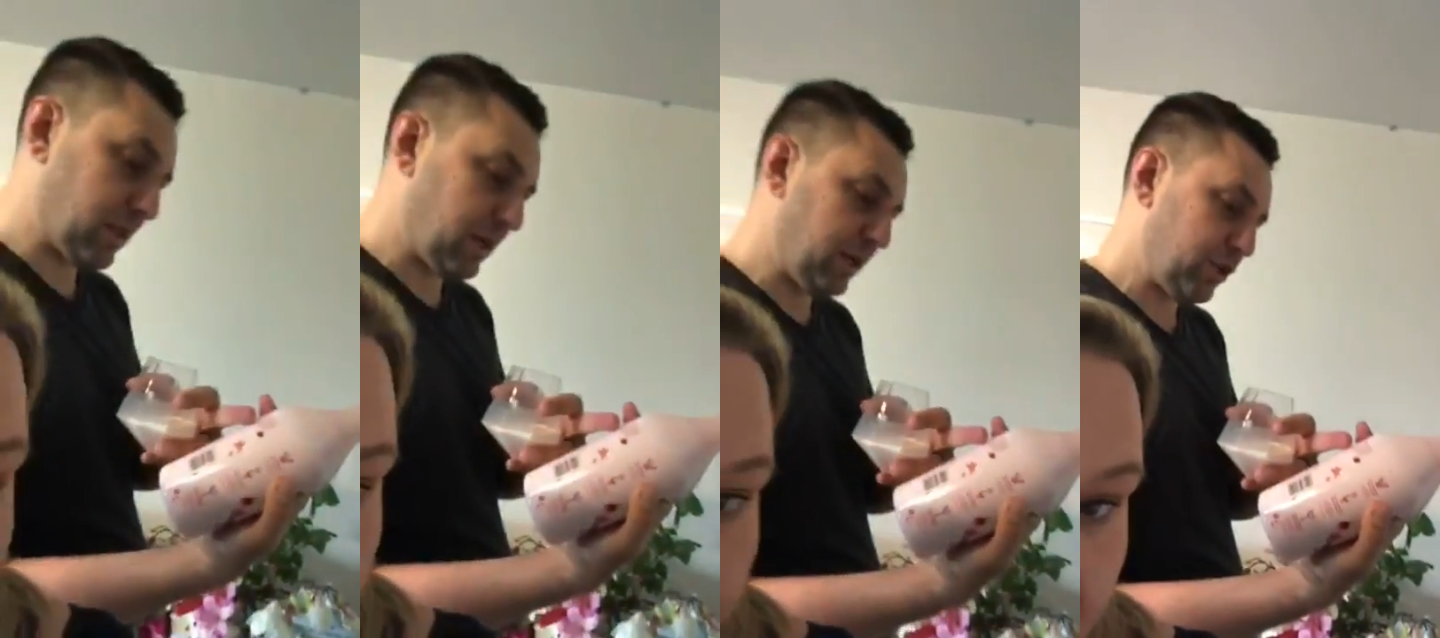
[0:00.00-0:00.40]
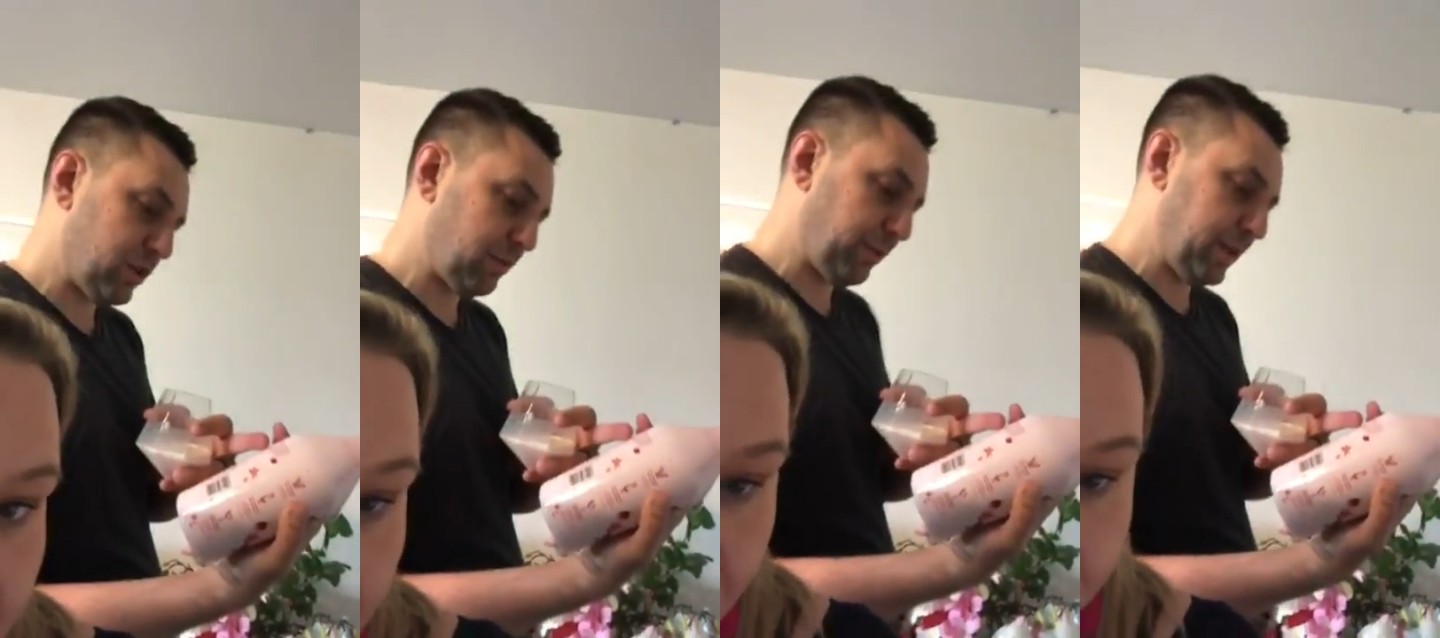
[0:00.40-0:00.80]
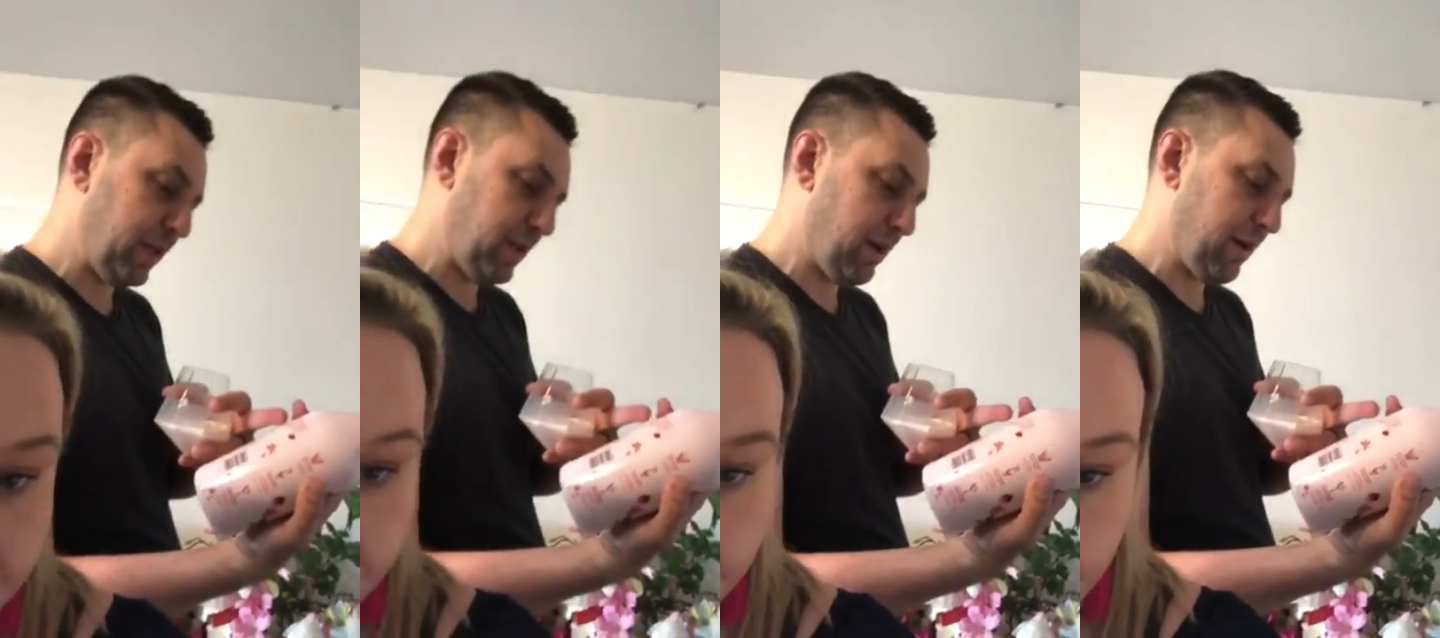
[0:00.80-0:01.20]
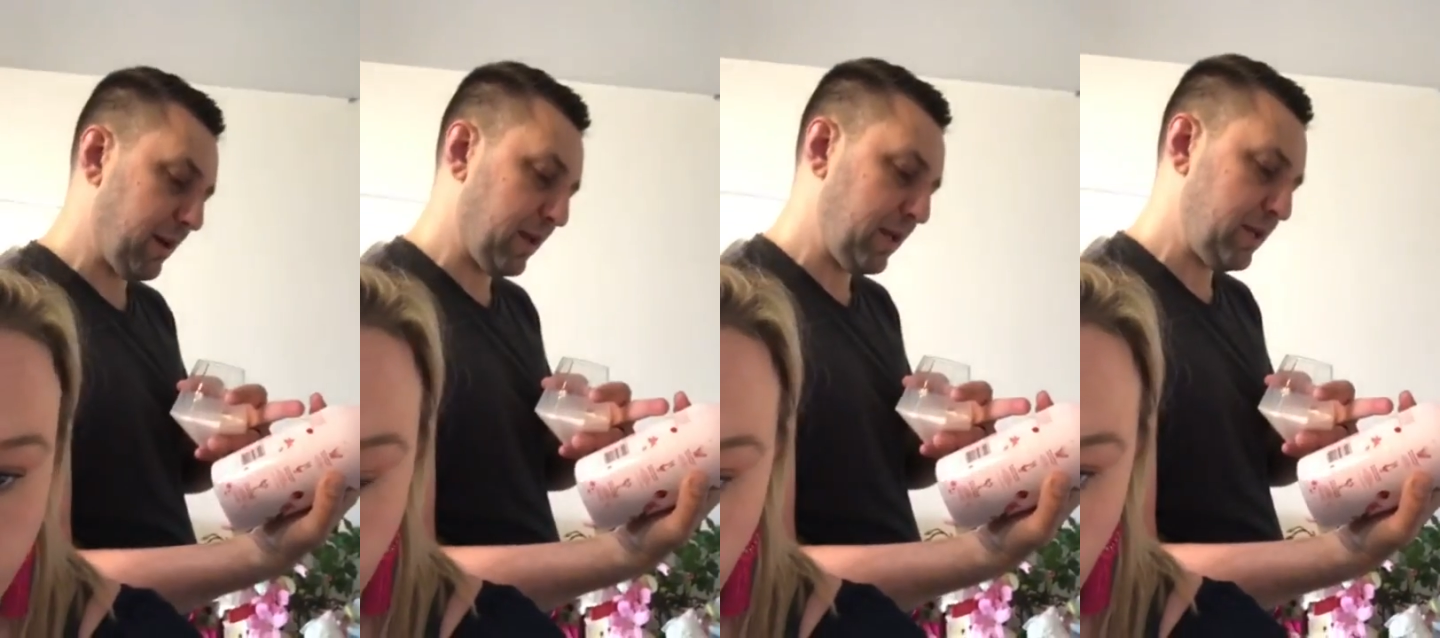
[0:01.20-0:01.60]
delicious vanilla
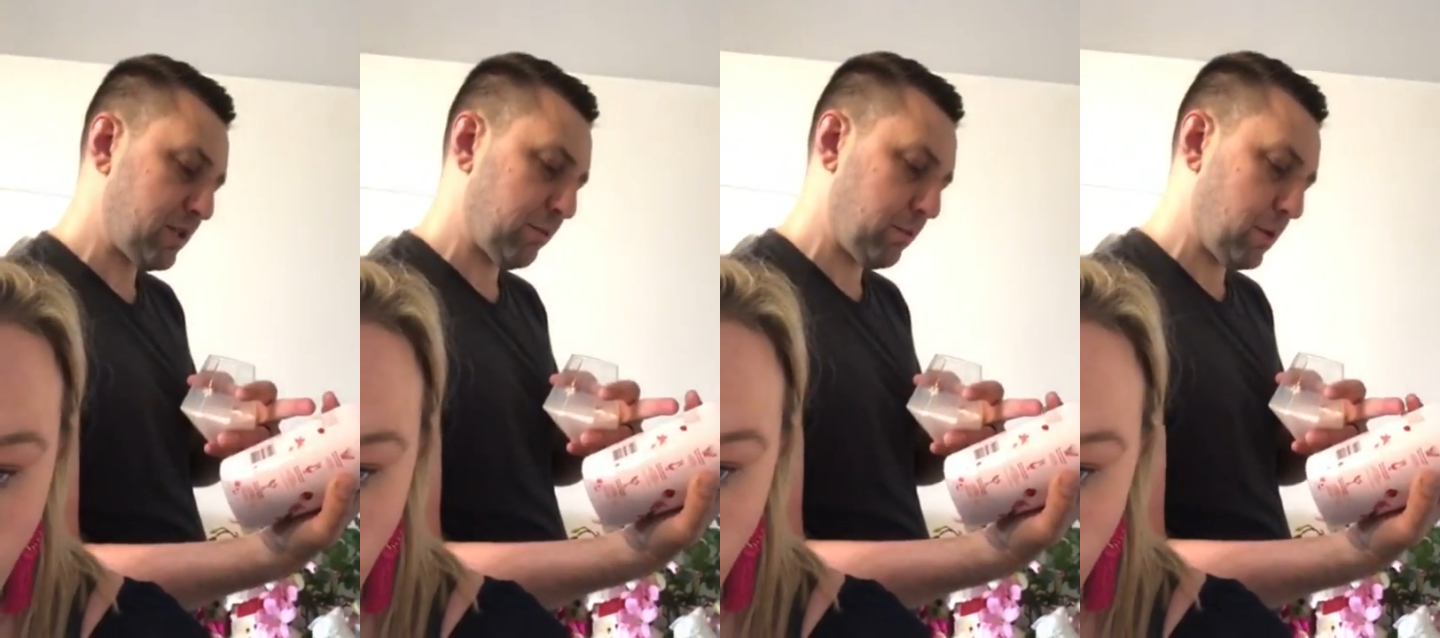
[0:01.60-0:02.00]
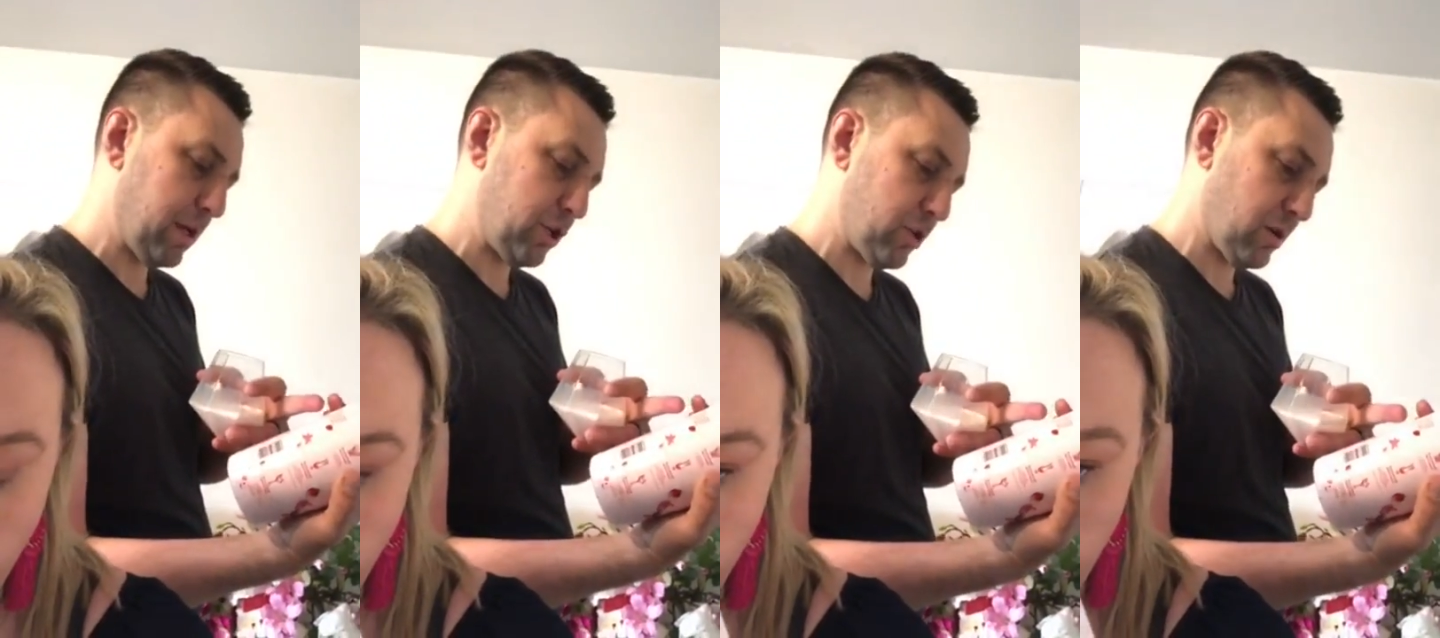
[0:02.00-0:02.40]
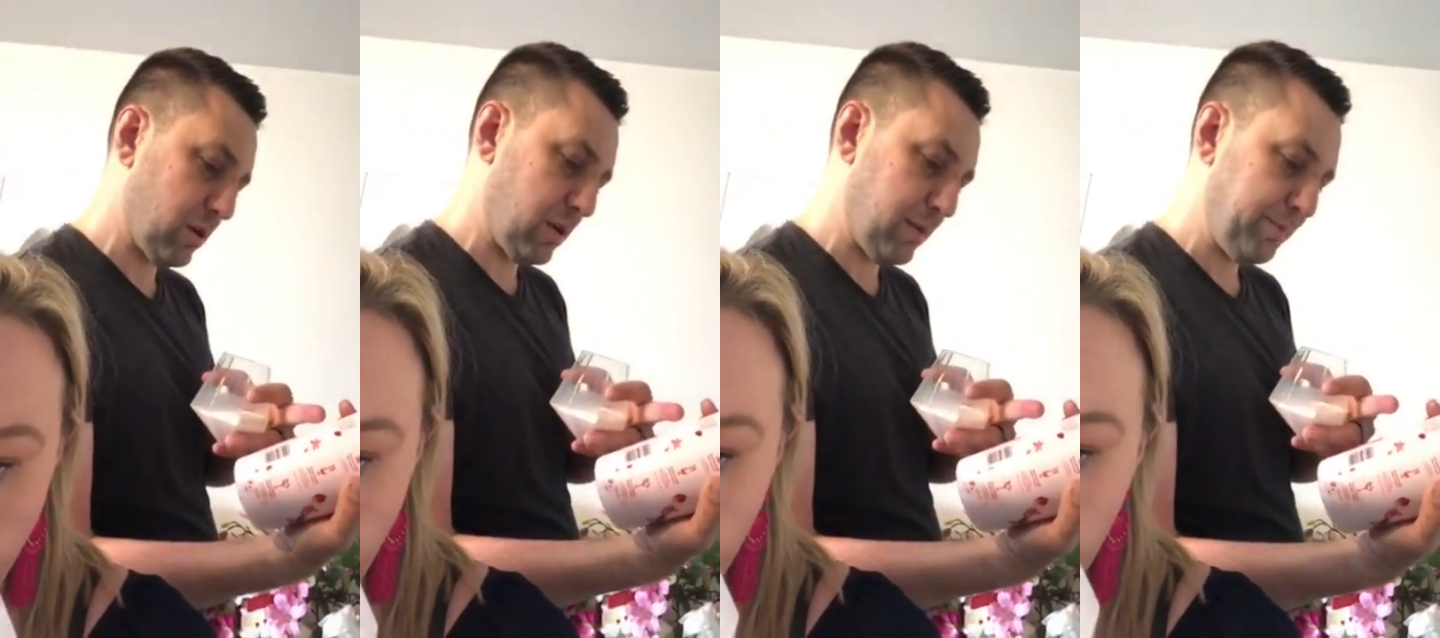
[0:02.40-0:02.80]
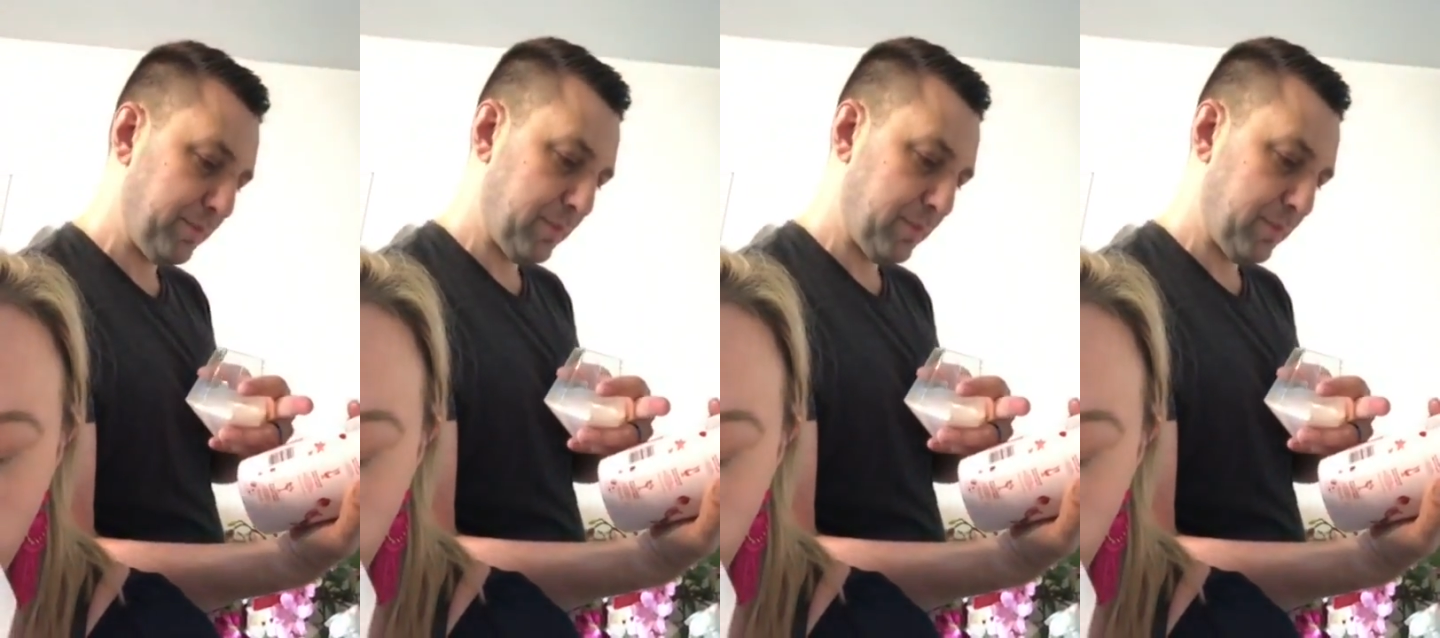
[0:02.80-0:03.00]
and a hint of white chocolate.